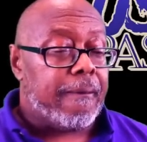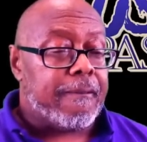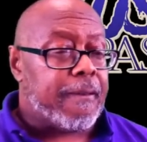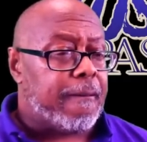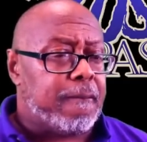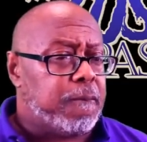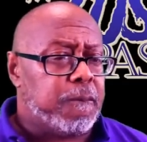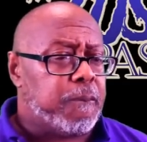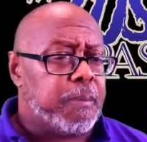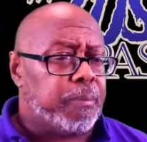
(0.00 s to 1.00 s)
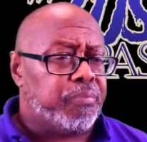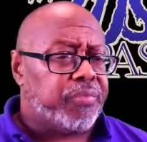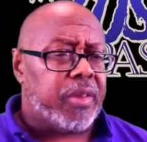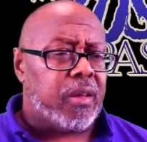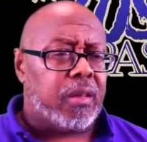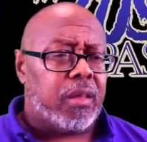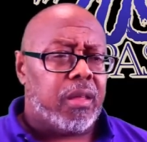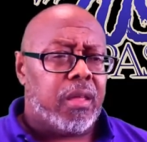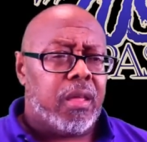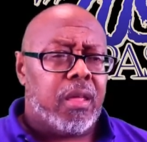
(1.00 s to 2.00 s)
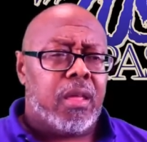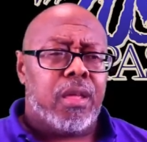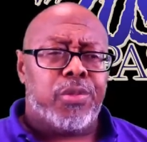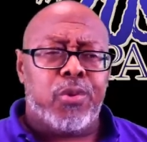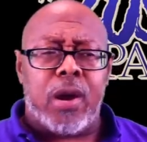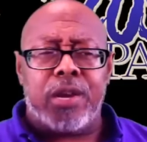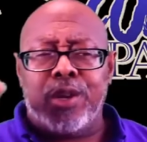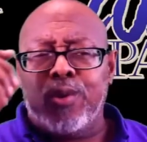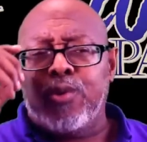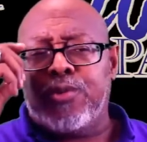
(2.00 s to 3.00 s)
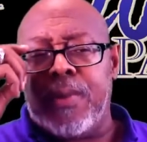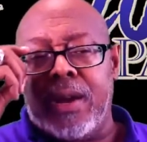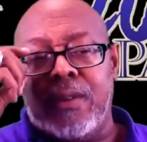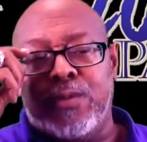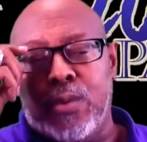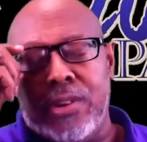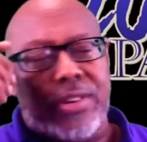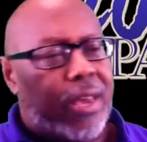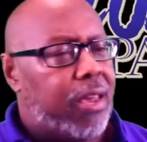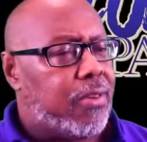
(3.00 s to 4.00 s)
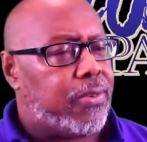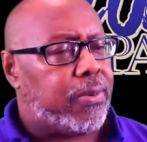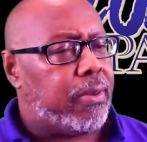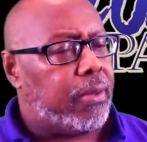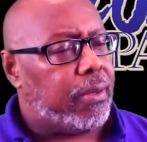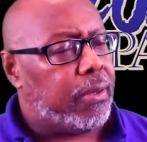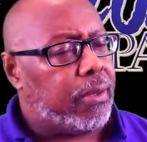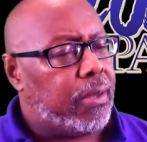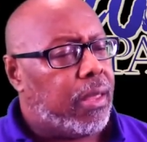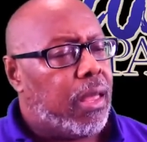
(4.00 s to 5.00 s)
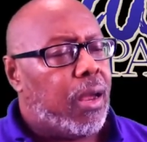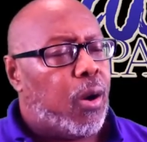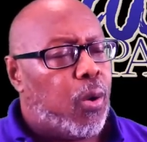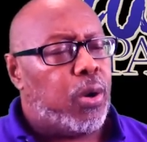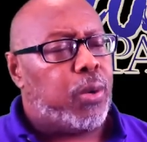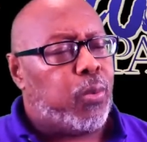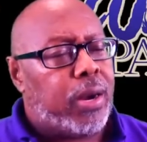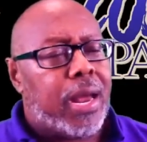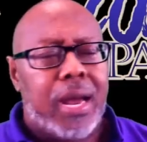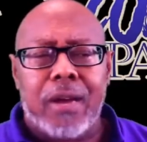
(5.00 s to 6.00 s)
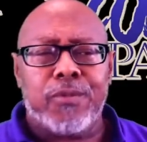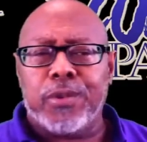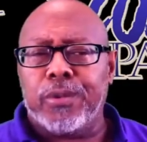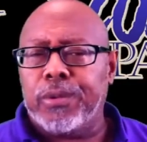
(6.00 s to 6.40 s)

So, no. Do I use my influence? Yes. Only when I have to.